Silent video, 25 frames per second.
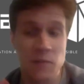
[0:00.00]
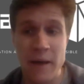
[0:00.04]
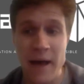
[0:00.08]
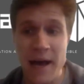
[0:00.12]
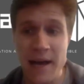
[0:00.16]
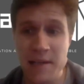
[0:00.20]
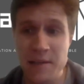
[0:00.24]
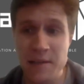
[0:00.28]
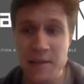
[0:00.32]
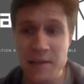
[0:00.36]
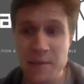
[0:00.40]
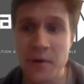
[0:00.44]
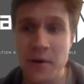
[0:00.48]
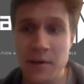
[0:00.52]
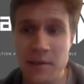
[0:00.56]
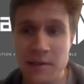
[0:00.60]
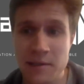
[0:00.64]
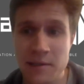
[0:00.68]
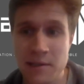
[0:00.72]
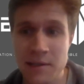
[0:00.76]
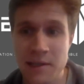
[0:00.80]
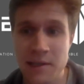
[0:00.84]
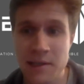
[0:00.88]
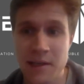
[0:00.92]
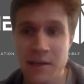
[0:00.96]

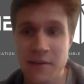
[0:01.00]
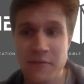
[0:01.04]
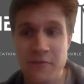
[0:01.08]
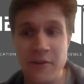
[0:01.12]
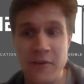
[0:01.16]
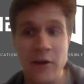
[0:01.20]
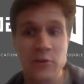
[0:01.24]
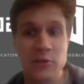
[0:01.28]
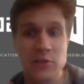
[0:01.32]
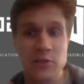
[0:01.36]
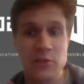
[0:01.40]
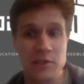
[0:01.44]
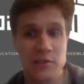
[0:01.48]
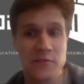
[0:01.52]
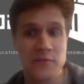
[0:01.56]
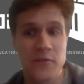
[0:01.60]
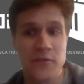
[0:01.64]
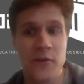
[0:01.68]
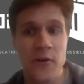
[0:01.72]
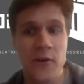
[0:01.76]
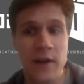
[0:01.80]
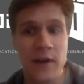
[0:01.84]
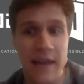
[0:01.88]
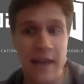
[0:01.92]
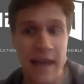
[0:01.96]
passports, vouchers
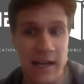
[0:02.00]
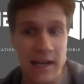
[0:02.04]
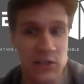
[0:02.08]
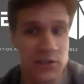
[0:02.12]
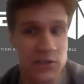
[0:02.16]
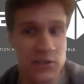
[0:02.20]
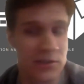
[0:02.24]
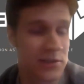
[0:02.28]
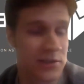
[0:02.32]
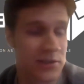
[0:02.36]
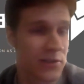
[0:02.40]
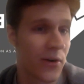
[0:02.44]
for elections